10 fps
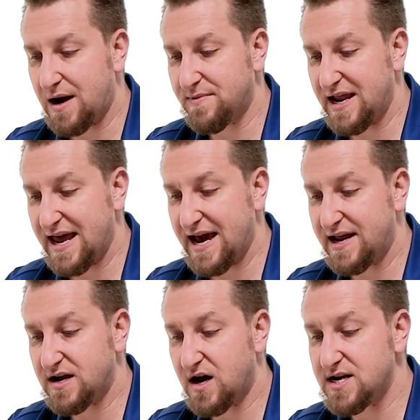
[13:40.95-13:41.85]
I'm going to
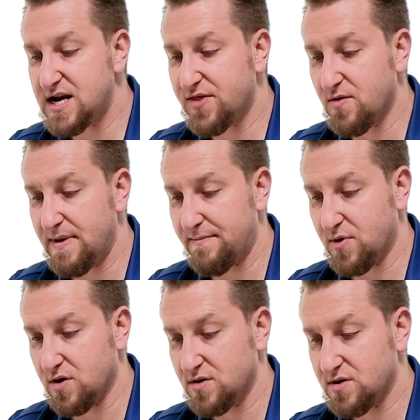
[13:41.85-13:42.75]
add another member.
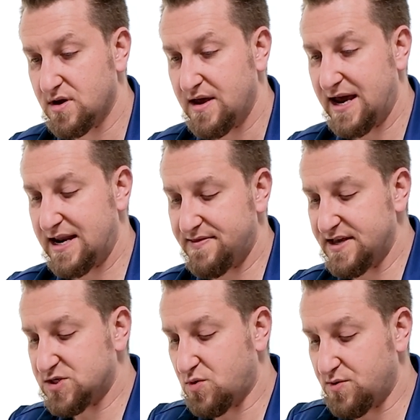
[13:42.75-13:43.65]
And in
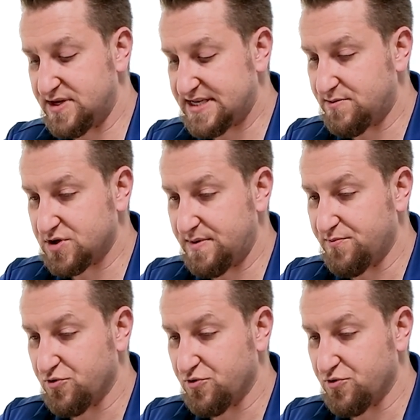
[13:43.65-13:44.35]
this one, we said we're going to be